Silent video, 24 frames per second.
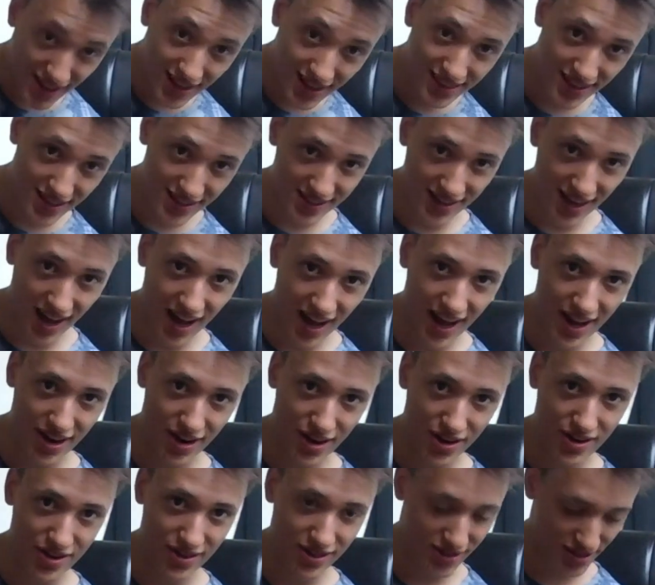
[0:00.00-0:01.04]
this high
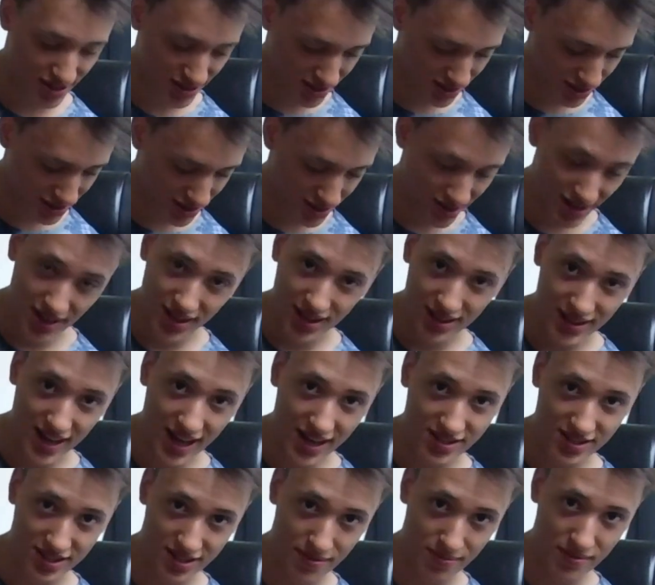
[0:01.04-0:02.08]
note,
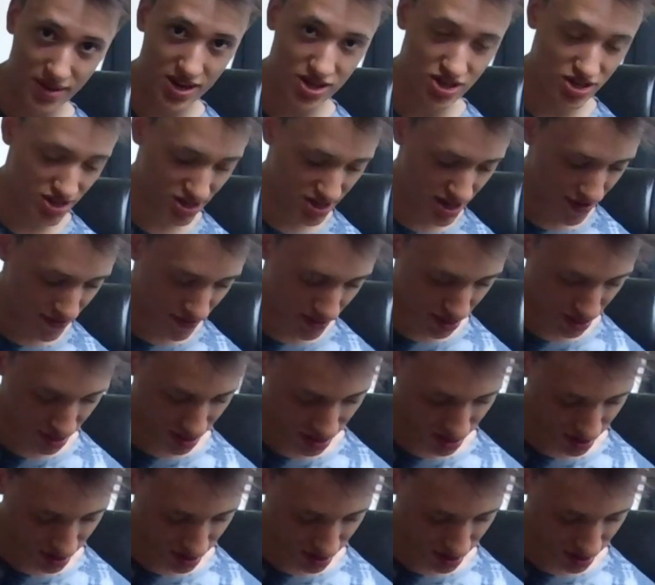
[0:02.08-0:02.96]
that's the major 7th,